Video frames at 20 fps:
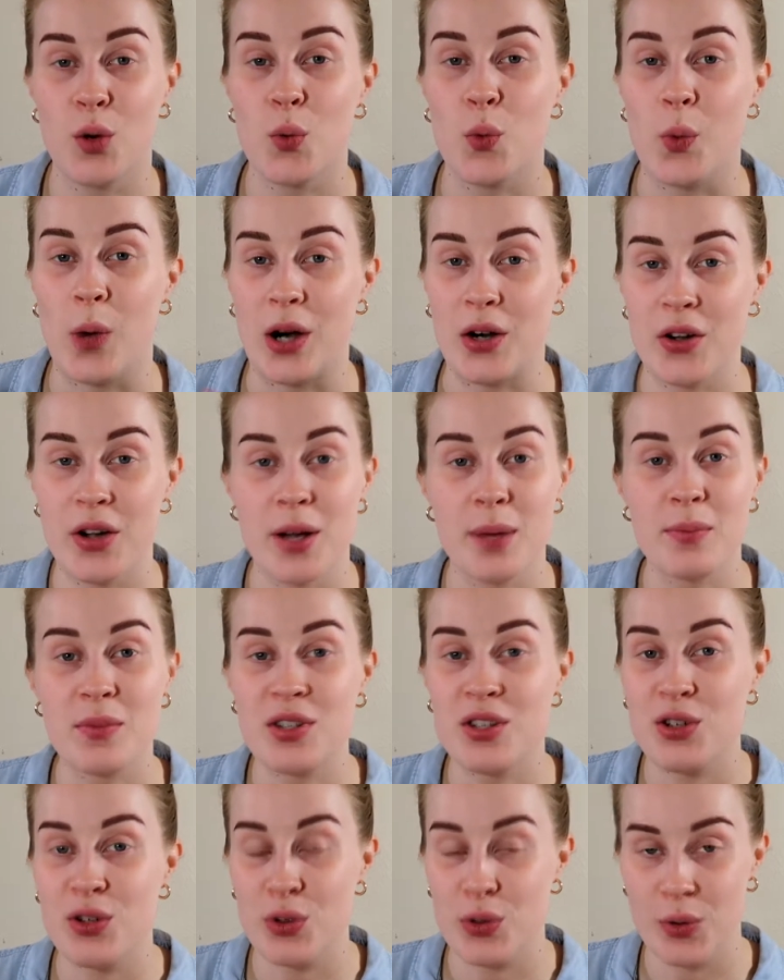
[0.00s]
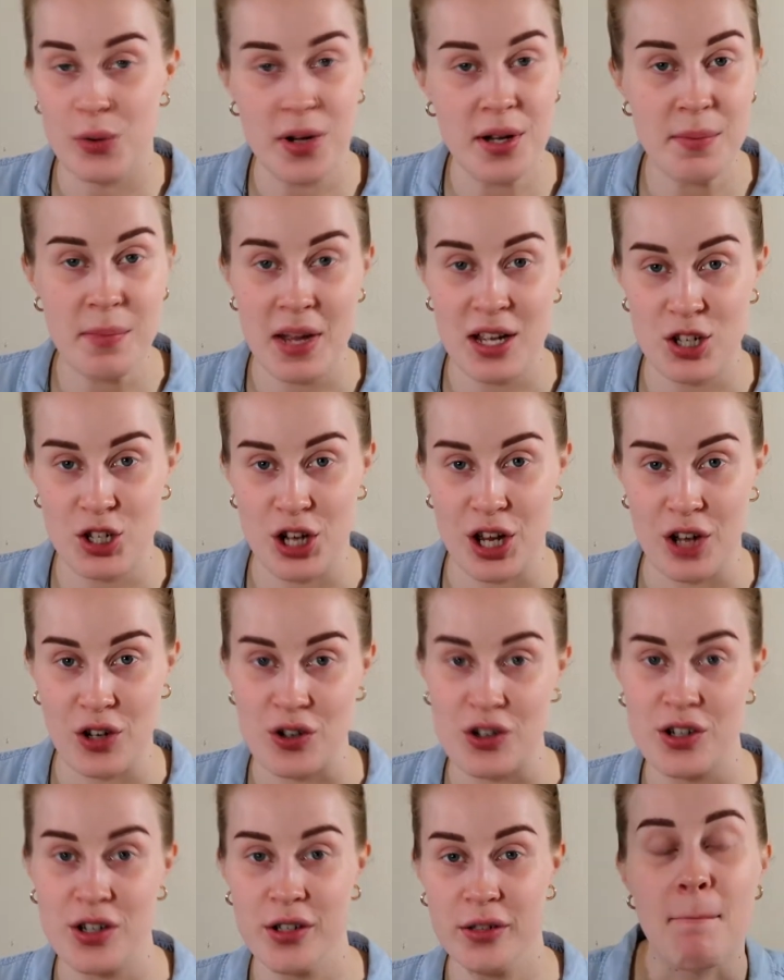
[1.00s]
welcome to my channel.